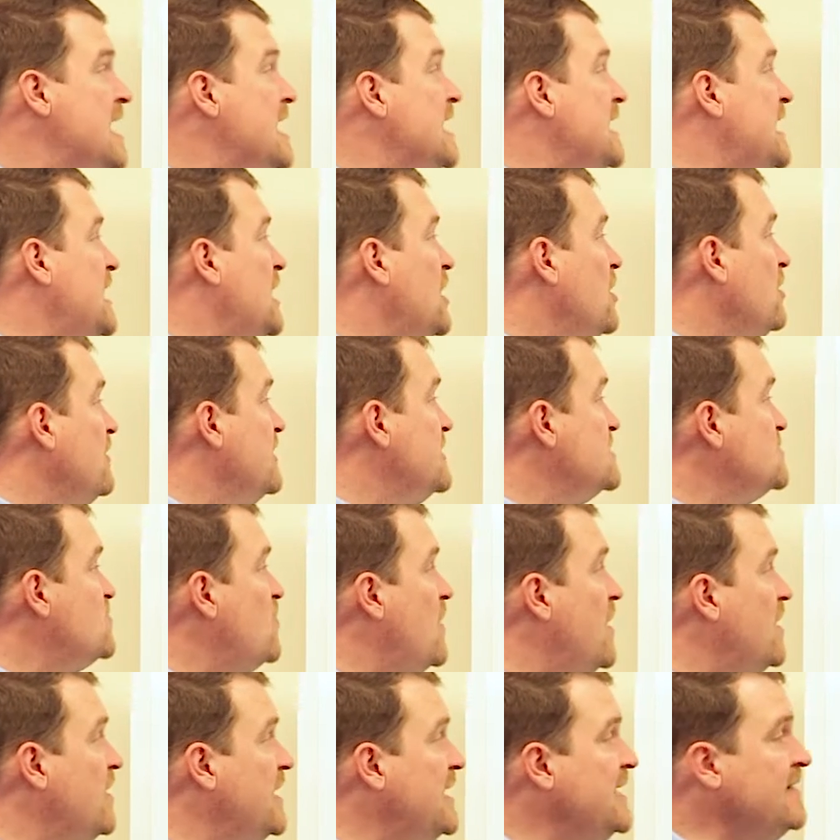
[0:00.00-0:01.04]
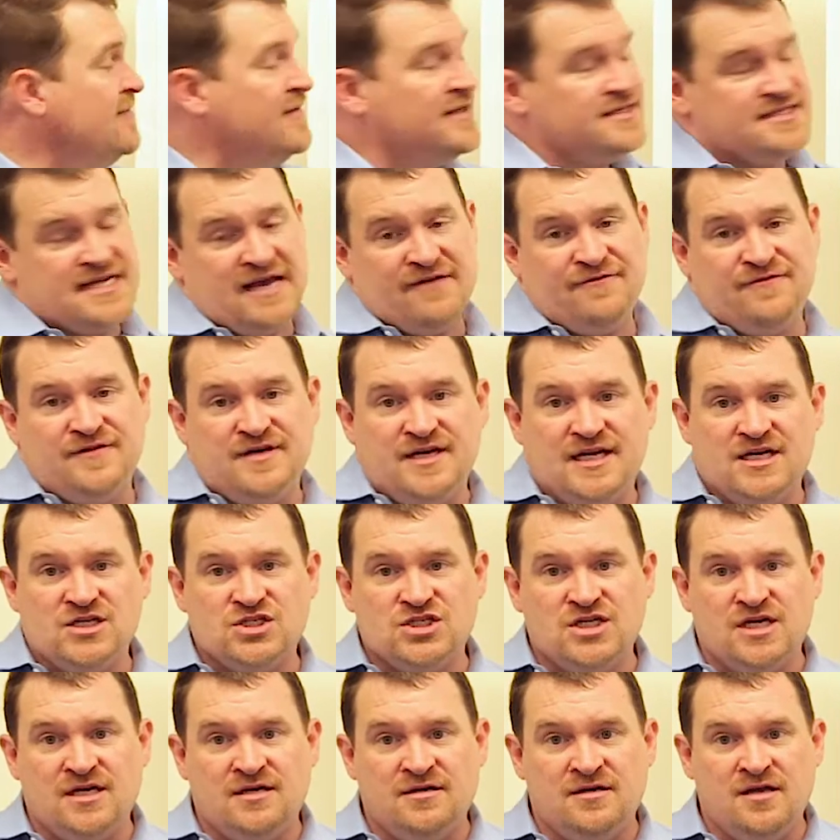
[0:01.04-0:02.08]
Here is where in the
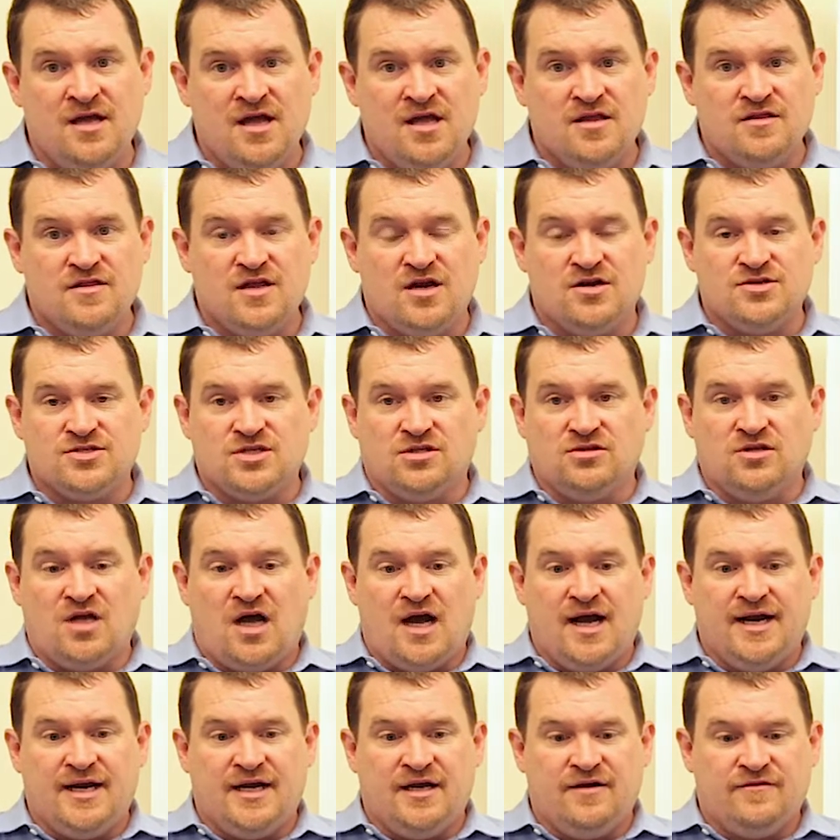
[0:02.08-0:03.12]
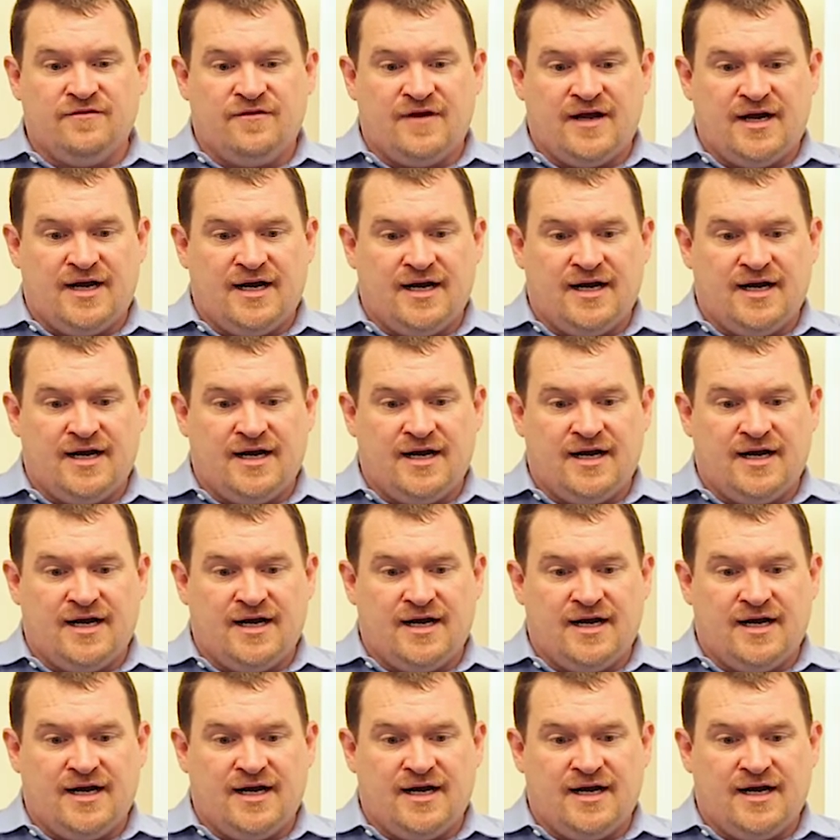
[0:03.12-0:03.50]
definition there's a lot of